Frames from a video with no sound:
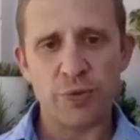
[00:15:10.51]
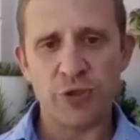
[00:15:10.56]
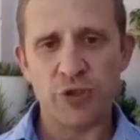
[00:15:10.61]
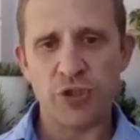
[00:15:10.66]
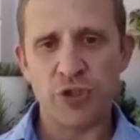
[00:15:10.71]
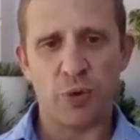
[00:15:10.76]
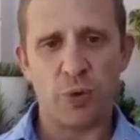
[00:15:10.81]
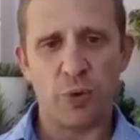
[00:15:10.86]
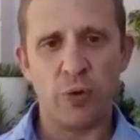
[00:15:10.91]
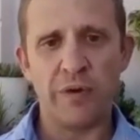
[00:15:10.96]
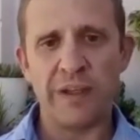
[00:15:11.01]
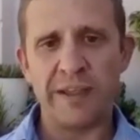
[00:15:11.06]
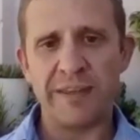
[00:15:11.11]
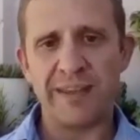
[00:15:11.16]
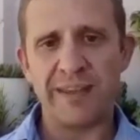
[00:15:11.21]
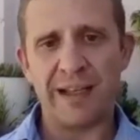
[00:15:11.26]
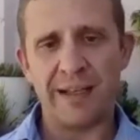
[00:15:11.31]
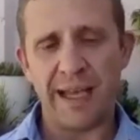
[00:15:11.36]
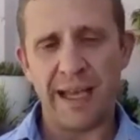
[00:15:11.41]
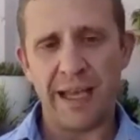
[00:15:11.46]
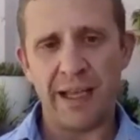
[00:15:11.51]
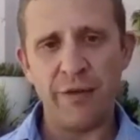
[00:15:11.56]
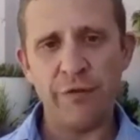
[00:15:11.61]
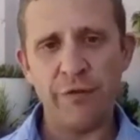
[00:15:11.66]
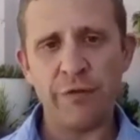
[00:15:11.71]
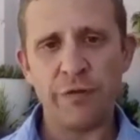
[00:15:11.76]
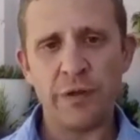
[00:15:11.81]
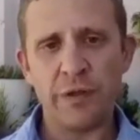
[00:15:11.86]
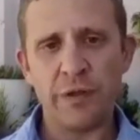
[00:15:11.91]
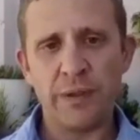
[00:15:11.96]
which is all that they'll
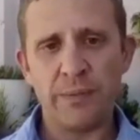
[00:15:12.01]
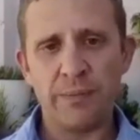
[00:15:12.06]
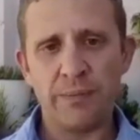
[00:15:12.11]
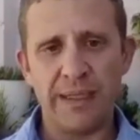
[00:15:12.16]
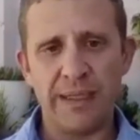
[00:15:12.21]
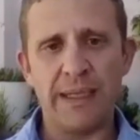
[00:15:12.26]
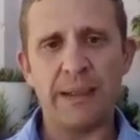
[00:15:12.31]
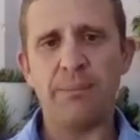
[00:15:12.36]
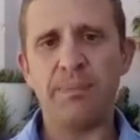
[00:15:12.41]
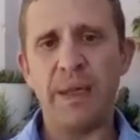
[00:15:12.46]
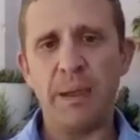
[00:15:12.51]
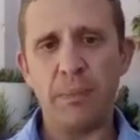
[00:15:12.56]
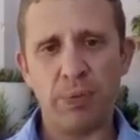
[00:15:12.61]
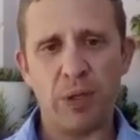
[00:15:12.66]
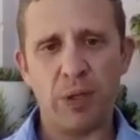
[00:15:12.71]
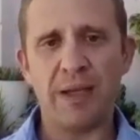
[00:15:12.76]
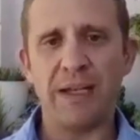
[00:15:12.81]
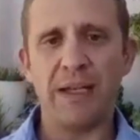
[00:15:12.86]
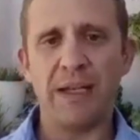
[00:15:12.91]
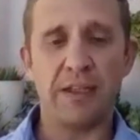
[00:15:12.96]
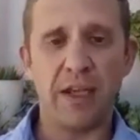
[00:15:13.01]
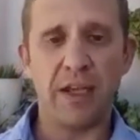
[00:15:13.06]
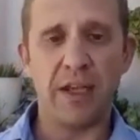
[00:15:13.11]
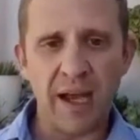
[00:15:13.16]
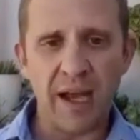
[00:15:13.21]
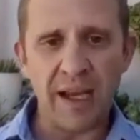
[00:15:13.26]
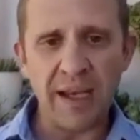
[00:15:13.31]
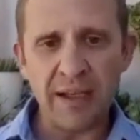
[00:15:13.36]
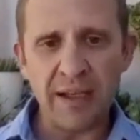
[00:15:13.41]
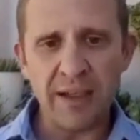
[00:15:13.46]
have, meaning people are going to
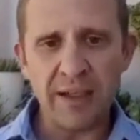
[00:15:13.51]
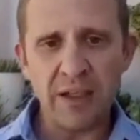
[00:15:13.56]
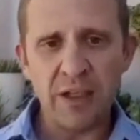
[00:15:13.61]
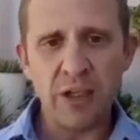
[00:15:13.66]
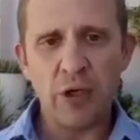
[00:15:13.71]
die,